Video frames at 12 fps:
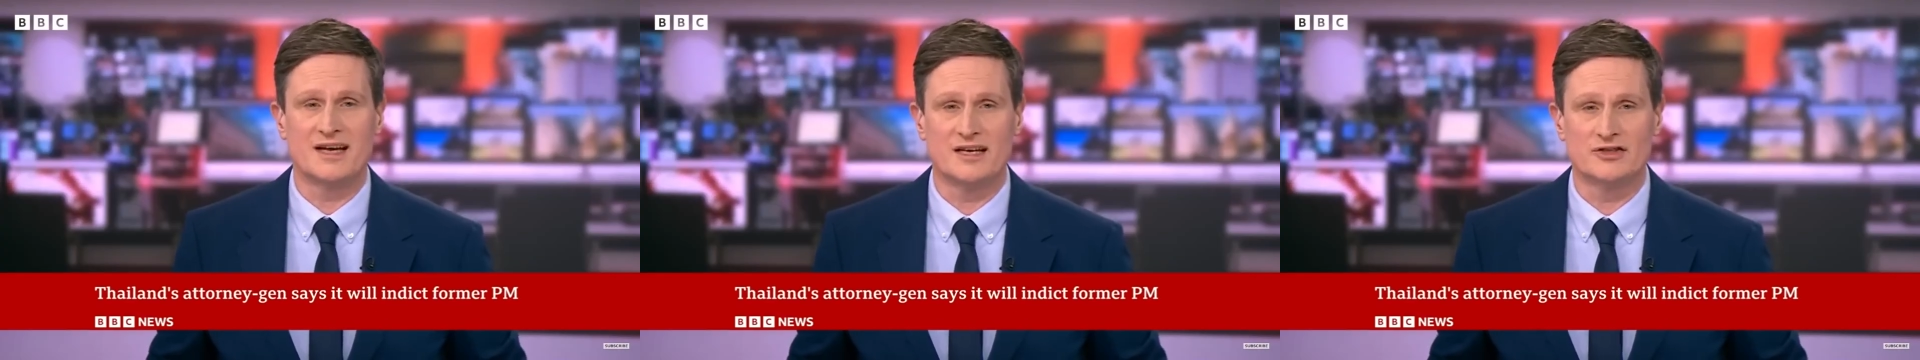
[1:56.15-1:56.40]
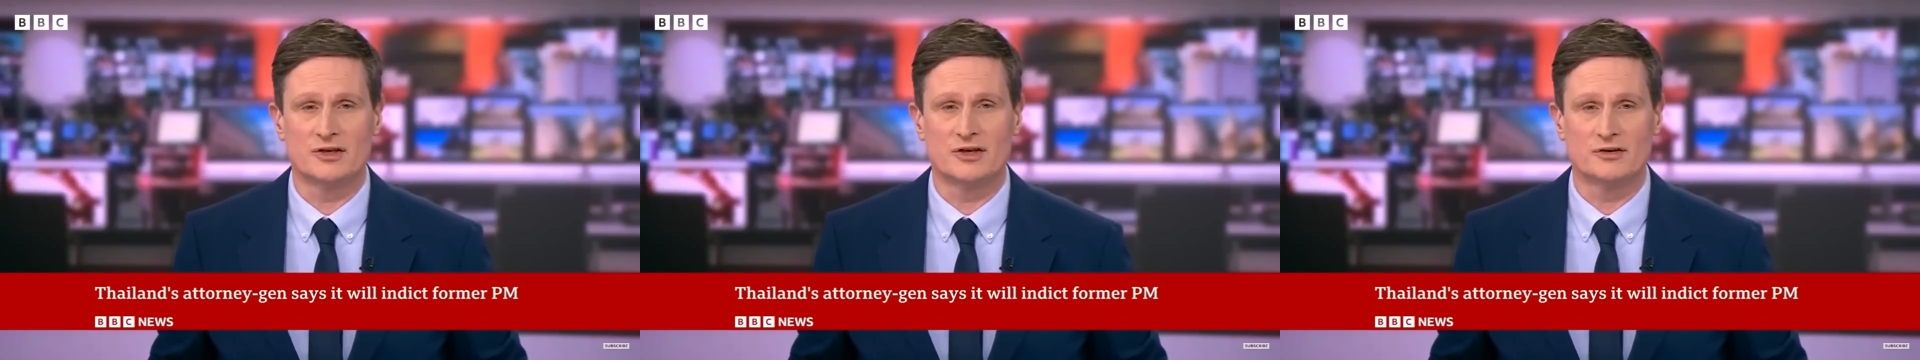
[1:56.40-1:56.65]

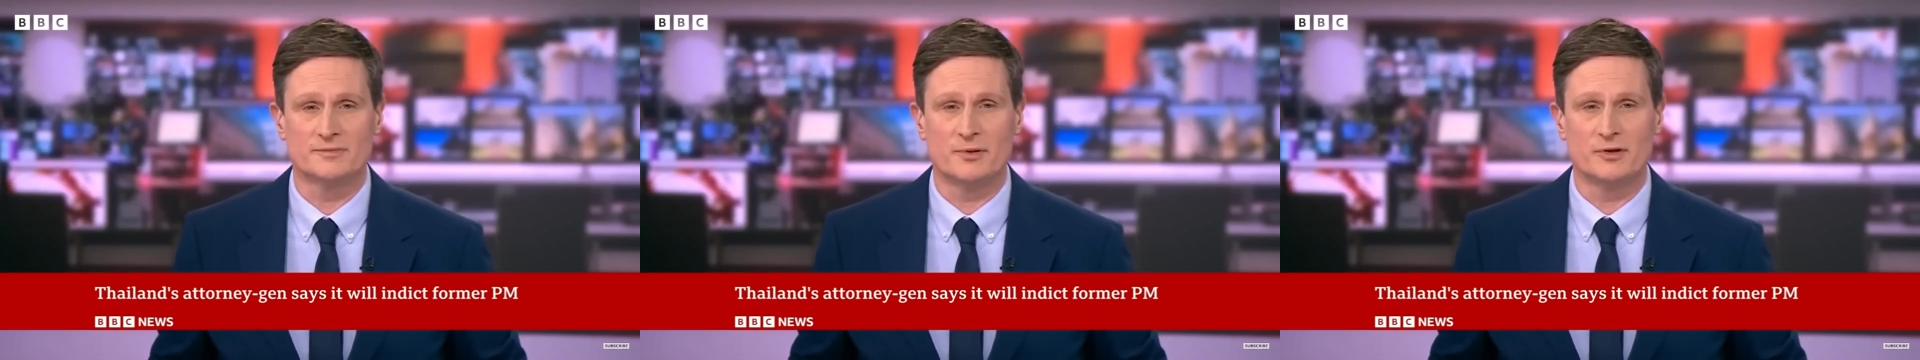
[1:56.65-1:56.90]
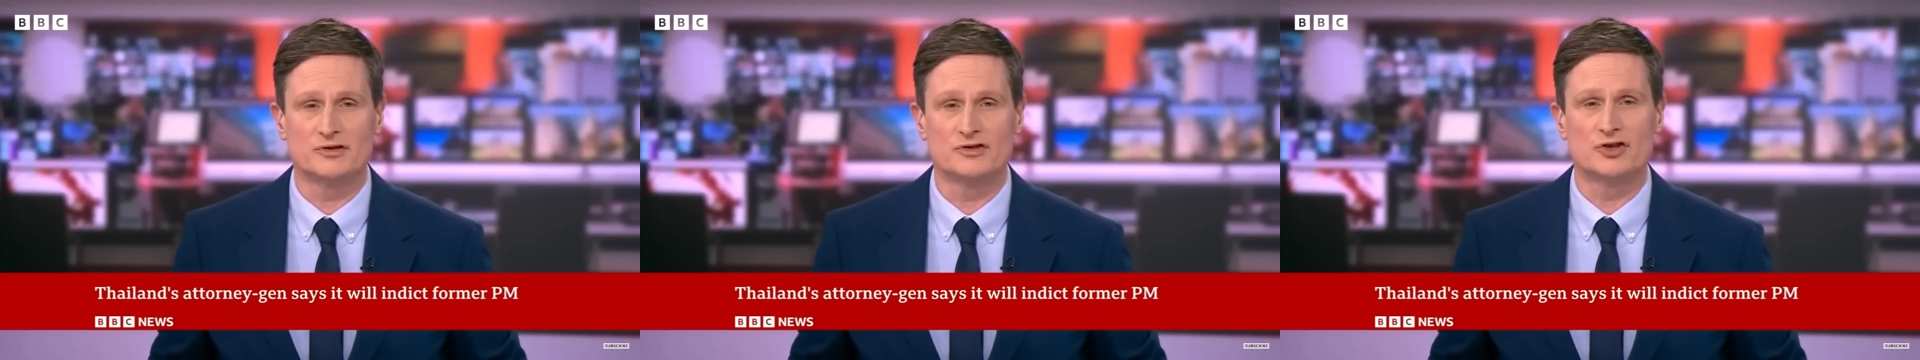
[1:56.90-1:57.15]
Asia
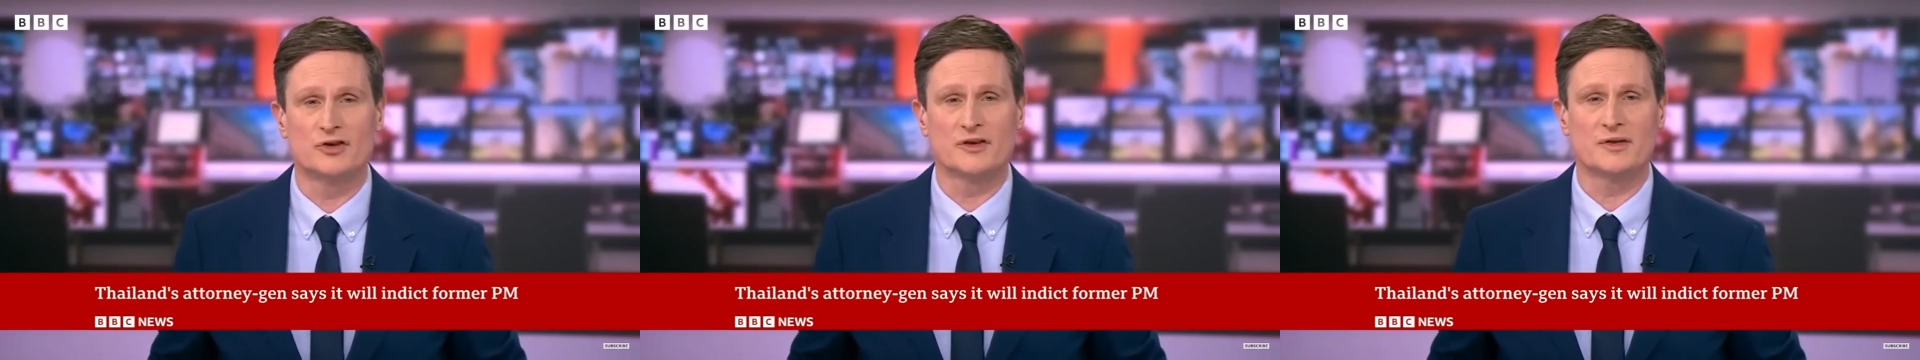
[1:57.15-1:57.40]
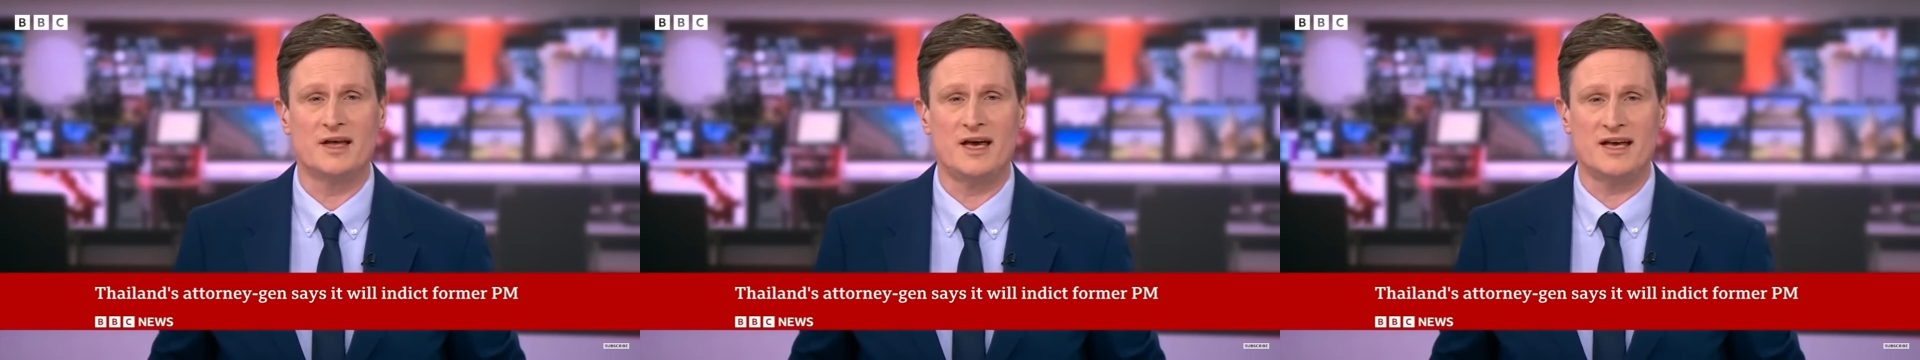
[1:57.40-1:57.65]
correspondent
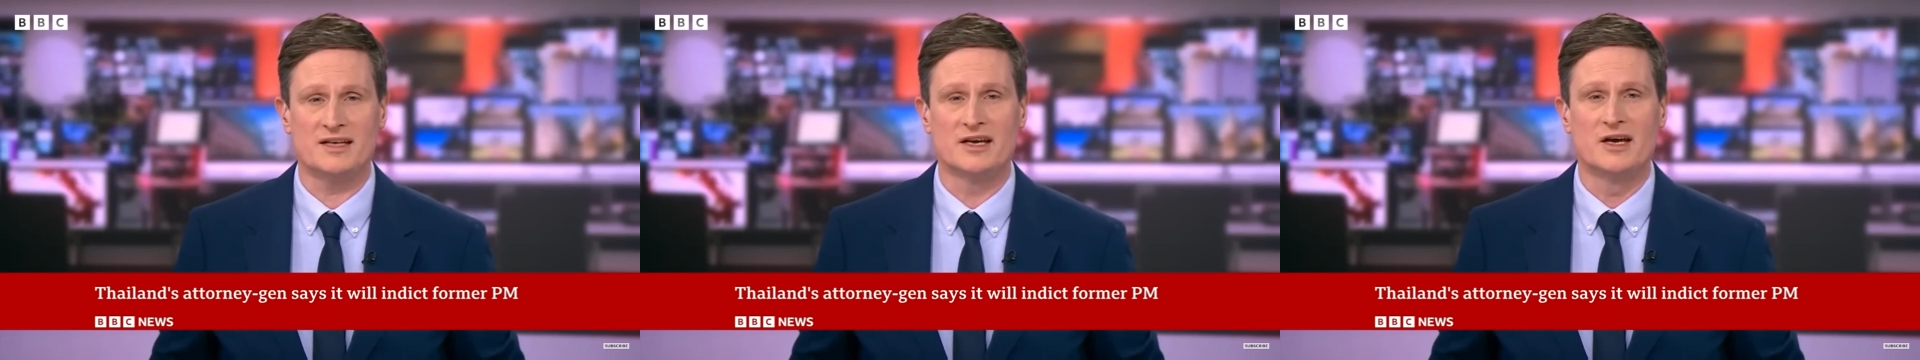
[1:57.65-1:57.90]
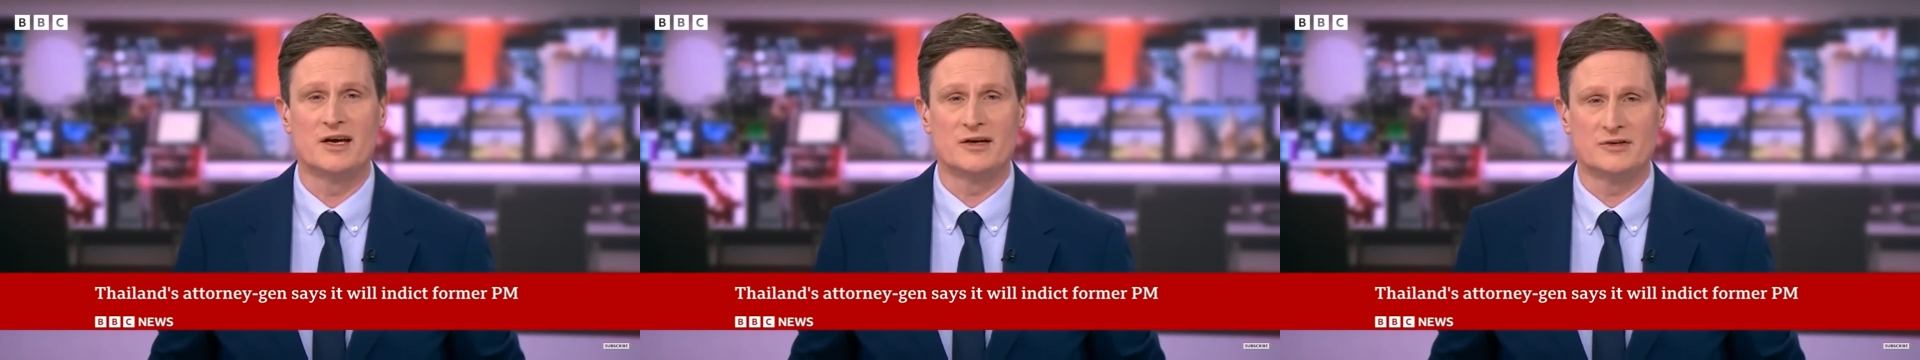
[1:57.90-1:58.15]
Jonathan Head,
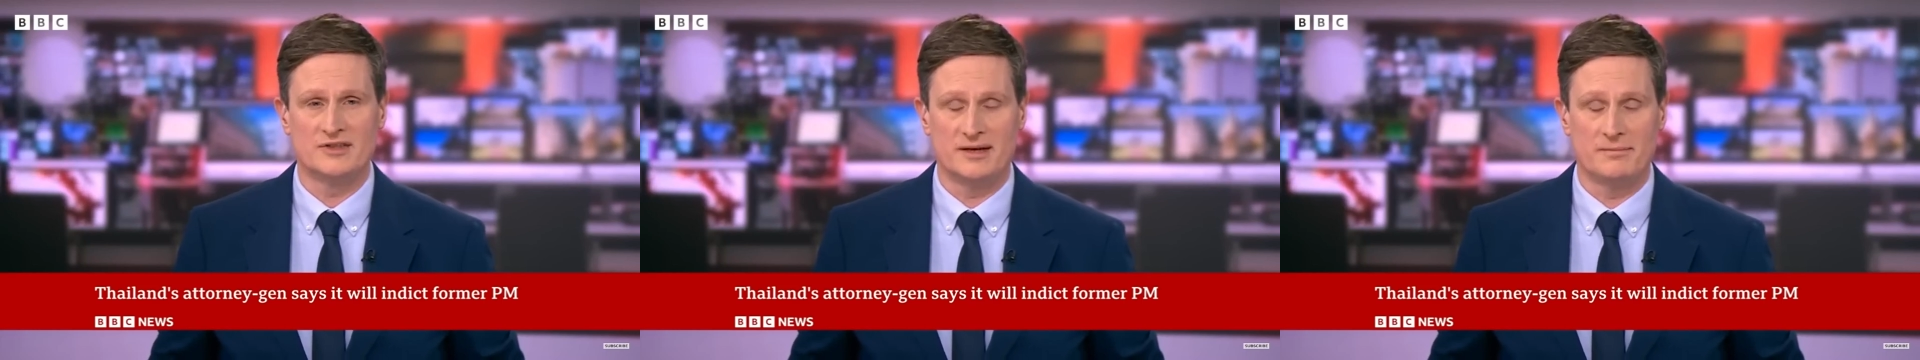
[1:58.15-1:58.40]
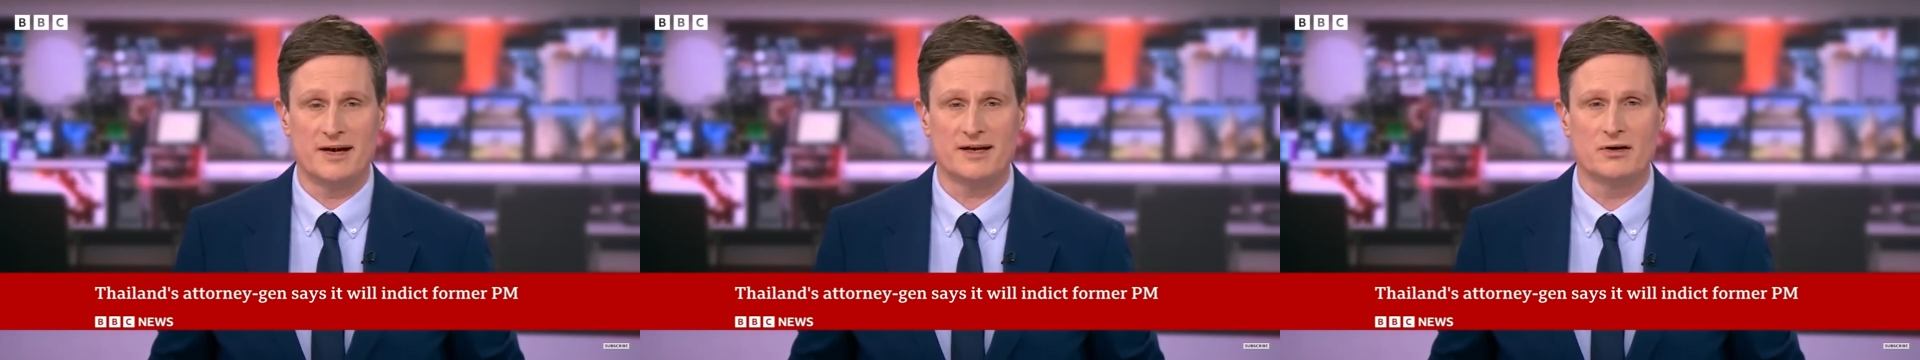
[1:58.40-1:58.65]
who's in
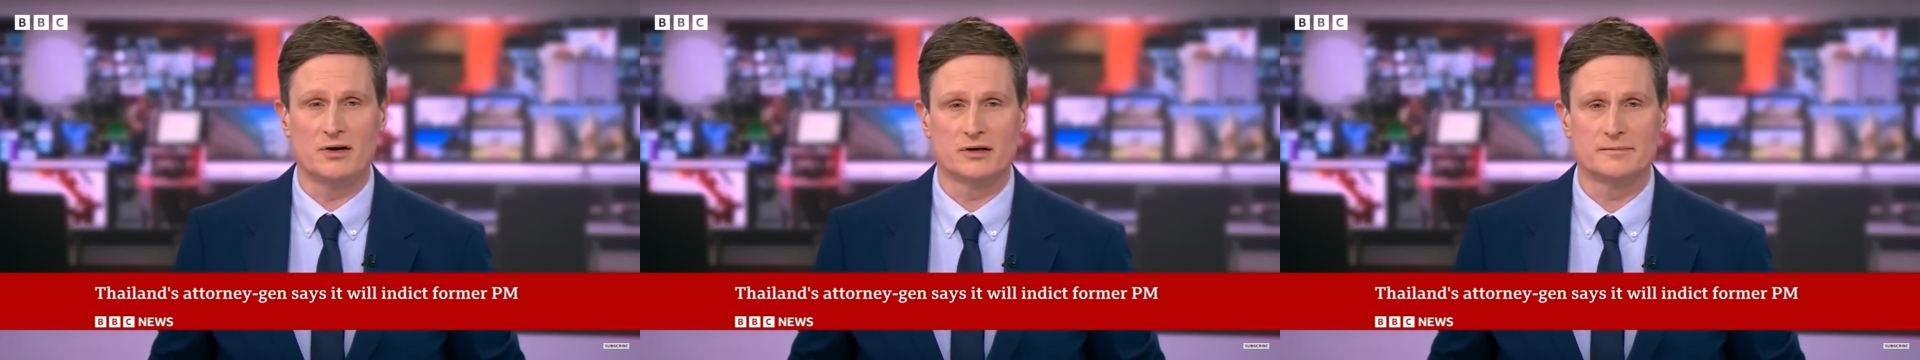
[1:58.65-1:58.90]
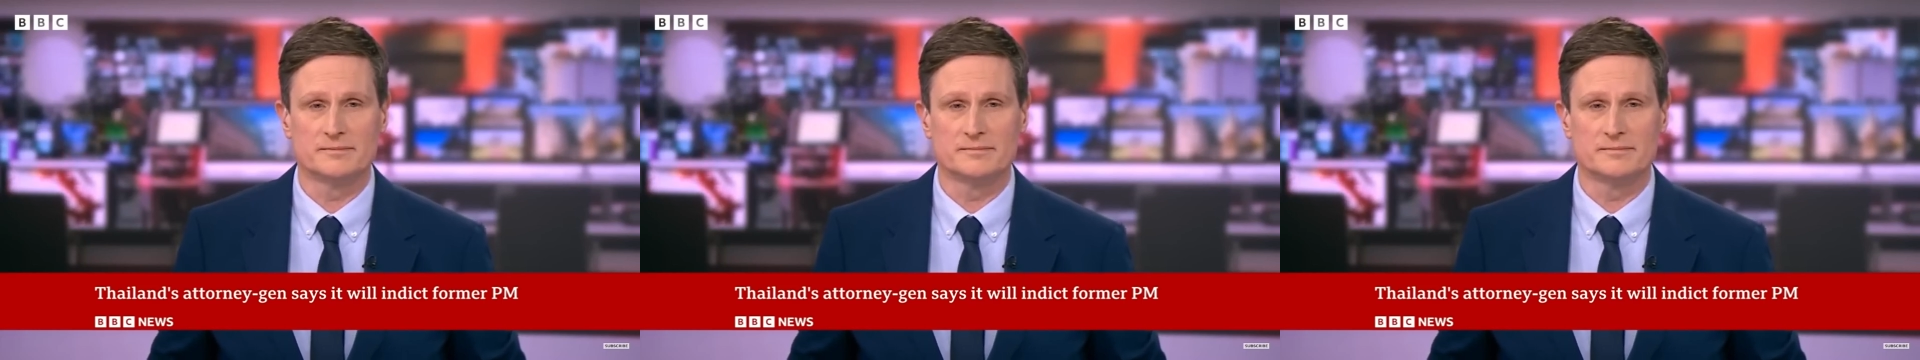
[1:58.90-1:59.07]
Bangkok.